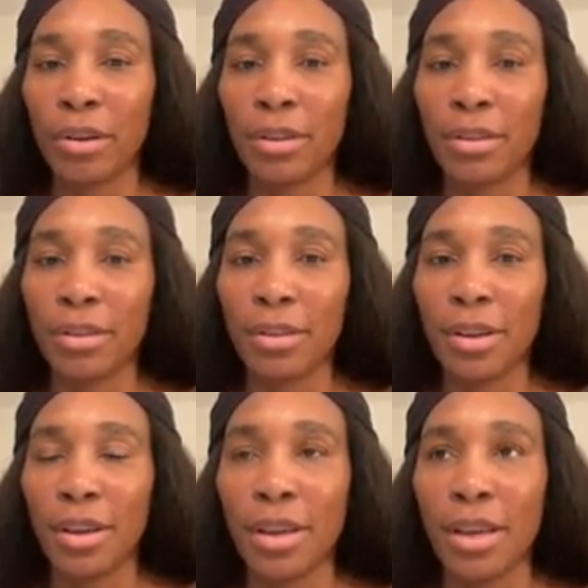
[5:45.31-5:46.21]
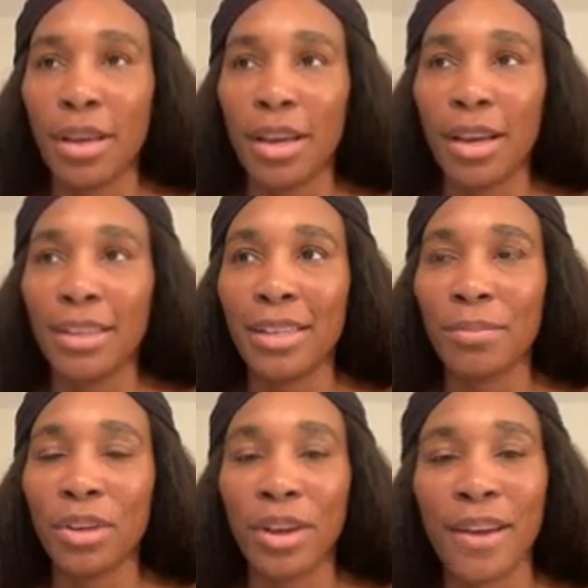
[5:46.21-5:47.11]
It's
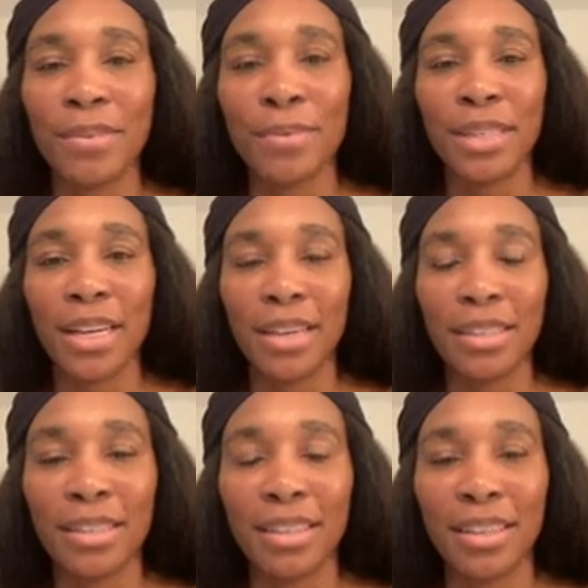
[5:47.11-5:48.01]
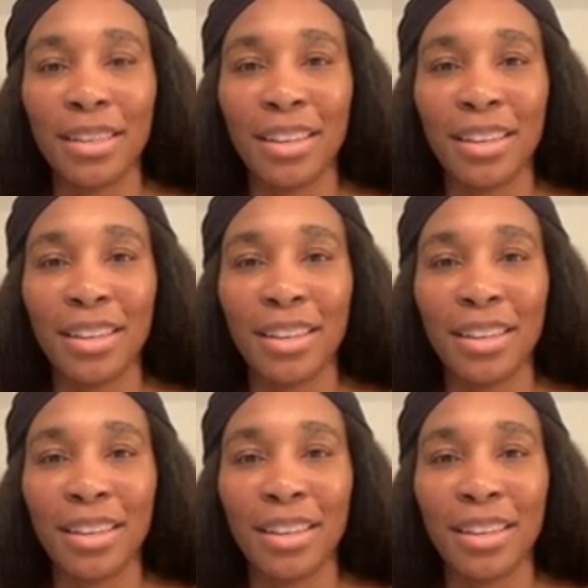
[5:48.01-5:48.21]
something you have to possess